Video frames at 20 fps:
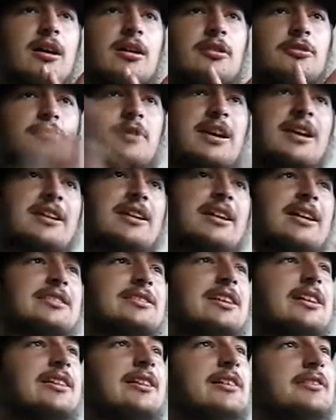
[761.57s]
grainy,
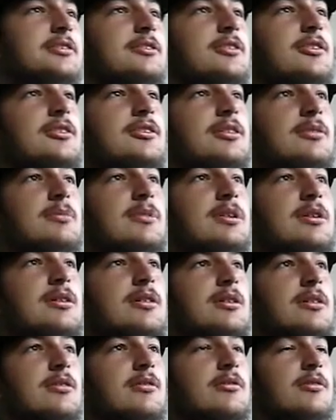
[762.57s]
as I like to call them,
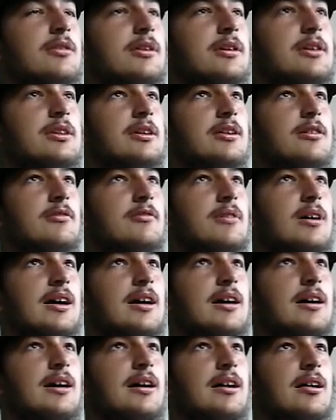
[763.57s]
or
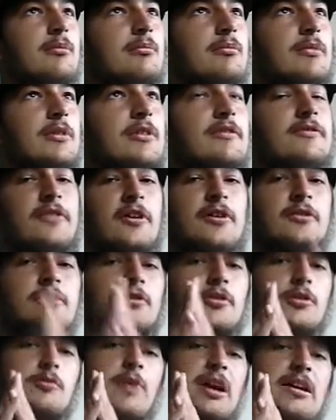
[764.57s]

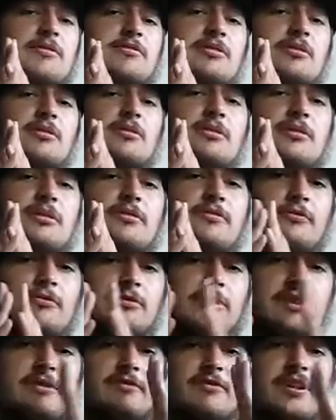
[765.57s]
further away from
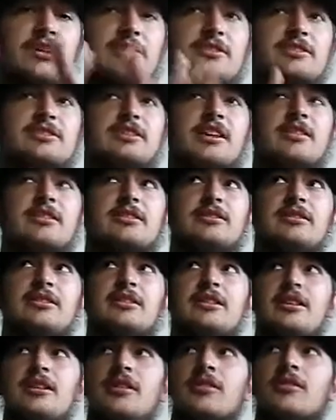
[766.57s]
the thing you're selling,
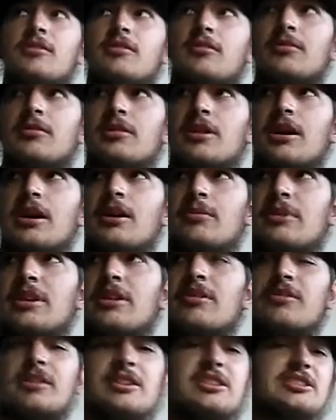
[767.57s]
or
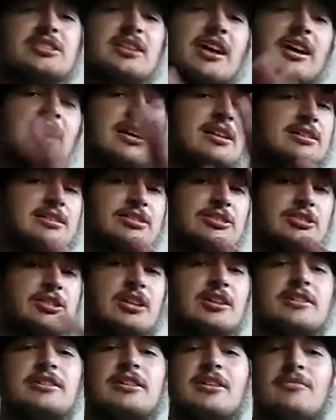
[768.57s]
you just got
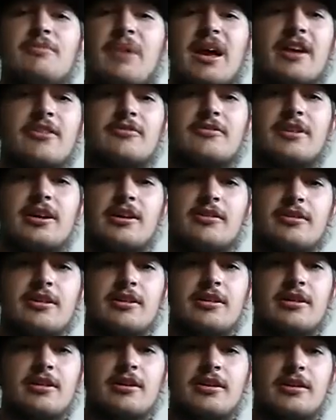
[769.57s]
junk in the background.
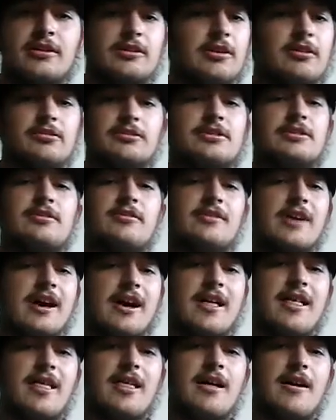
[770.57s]
Don't do
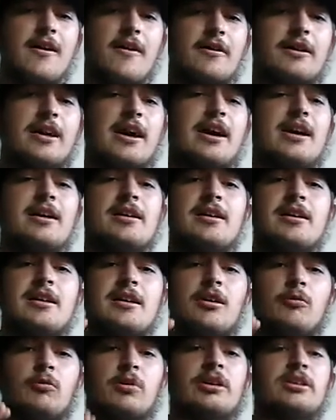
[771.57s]
that. Okay,
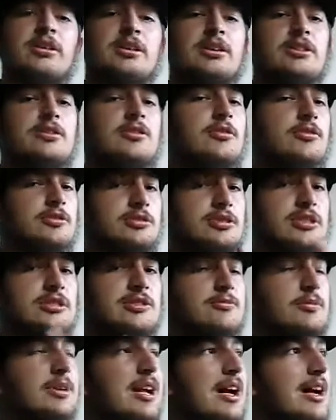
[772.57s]
what you can do is, this
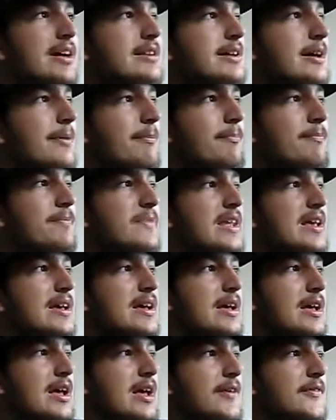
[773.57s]
is what I done.
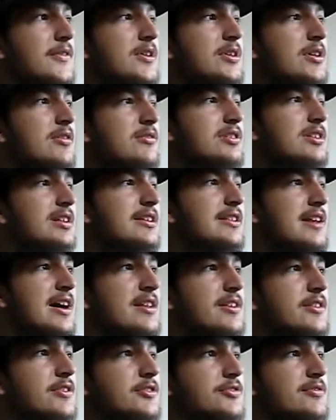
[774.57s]
If you go to the
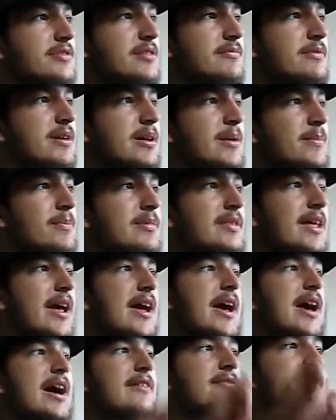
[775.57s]
Dollar Tree, right, they
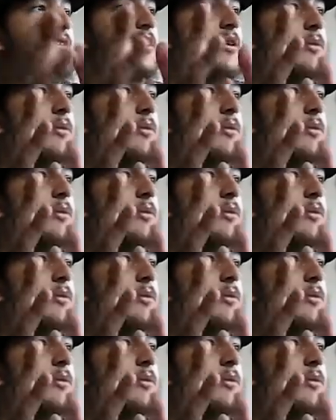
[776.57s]
have